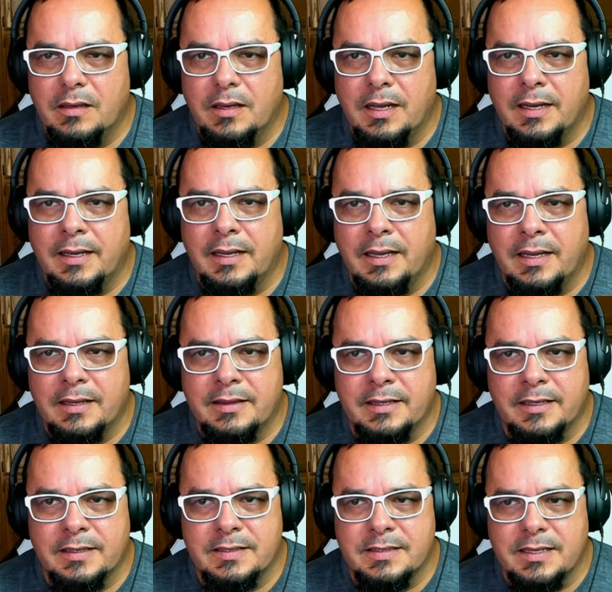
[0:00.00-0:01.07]
I
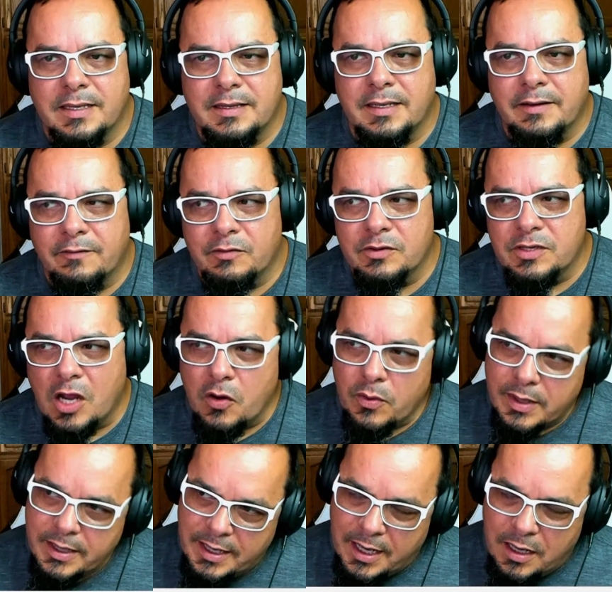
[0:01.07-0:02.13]
think it was
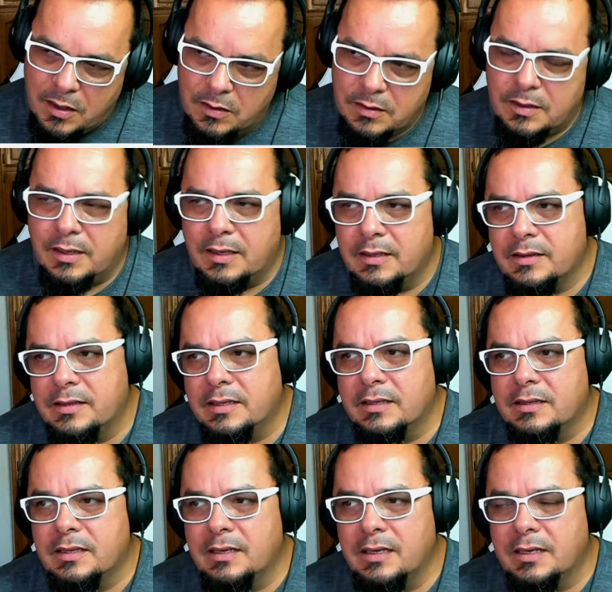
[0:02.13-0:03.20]
already out. I
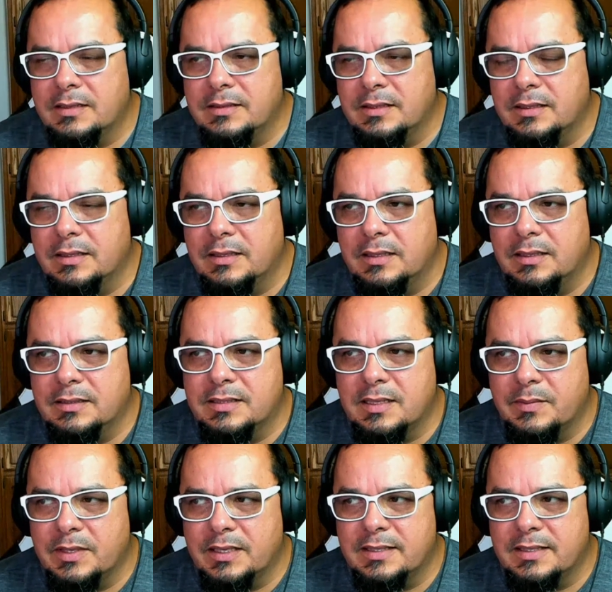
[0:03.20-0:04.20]
think that some of the